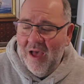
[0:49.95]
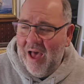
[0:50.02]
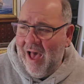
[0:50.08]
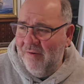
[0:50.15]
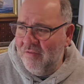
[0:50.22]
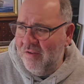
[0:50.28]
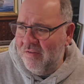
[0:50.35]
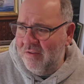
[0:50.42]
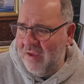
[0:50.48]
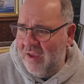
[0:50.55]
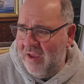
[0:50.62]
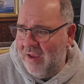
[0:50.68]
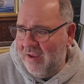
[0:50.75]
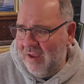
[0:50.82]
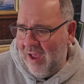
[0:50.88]

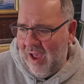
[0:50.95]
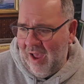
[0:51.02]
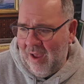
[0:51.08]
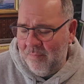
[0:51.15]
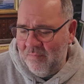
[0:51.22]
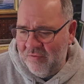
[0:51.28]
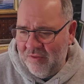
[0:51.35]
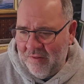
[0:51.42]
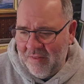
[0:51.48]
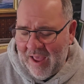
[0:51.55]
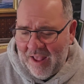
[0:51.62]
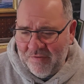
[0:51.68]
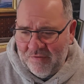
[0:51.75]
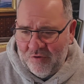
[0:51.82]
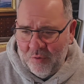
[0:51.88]
Obviously, the
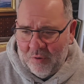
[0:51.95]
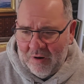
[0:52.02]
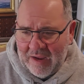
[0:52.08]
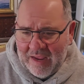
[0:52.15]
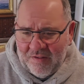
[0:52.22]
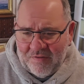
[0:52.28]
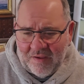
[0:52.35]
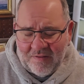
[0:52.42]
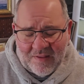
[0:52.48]
last 2 are easy.